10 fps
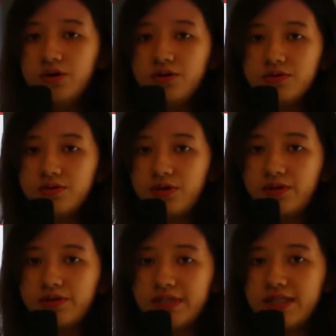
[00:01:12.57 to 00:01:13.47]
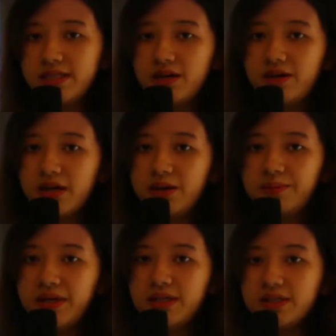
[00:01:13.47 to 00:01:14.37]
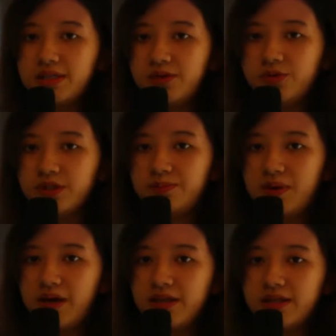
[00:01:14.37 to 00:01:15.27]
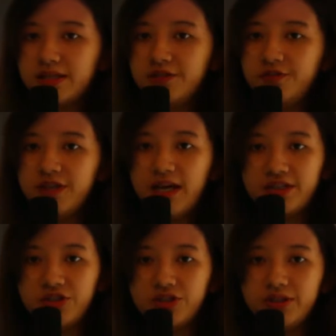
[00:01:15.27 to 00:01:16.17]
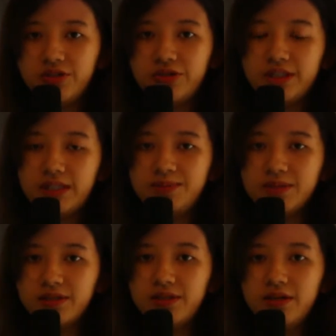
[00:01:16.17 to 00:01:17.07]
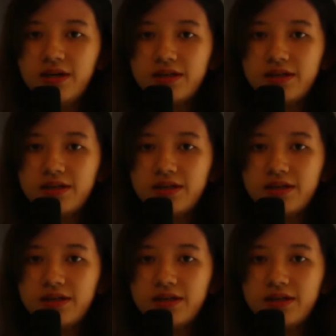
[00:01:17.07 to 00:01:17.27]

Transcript: So T cell can be distinguished by the different antigen receptor.